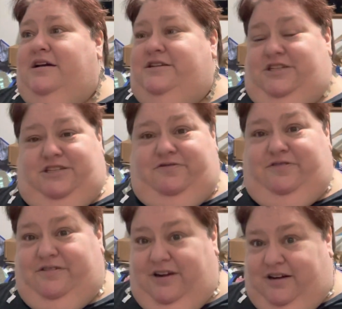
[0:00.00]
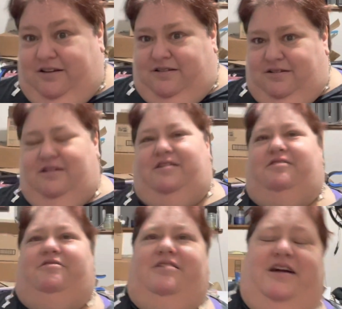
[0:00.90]
Just for the record.
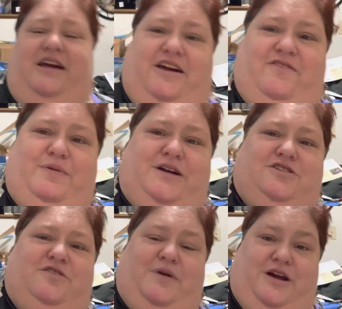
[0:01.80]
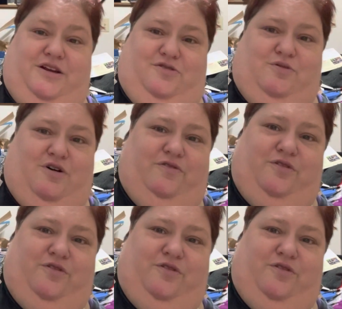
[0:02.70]
I have a picture of my 12,